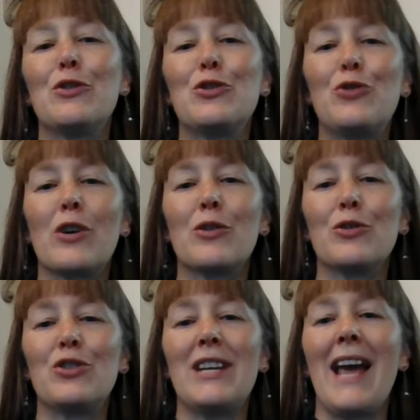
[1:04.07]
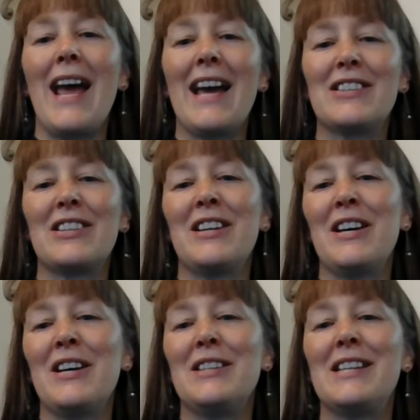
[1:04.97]
the struggle she had
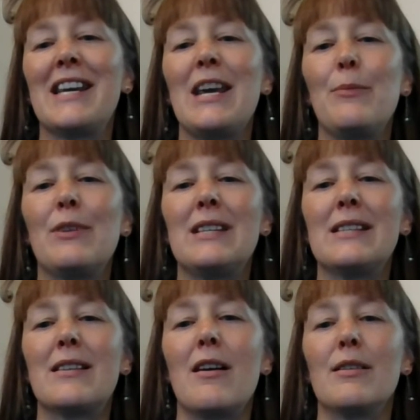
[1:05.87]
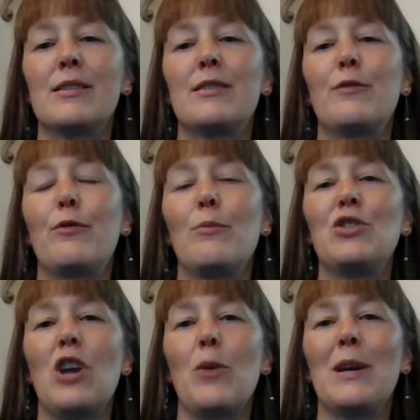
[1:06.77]
to keep the disgust from
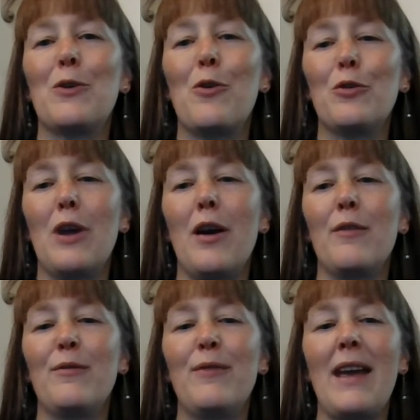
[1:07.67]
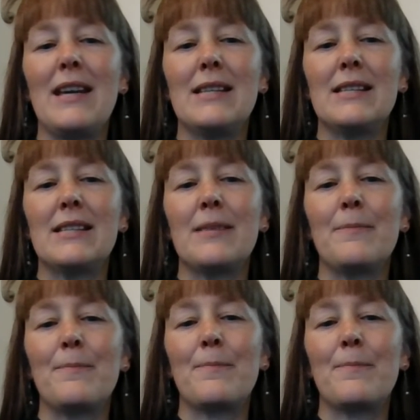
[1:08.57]
showing on her face.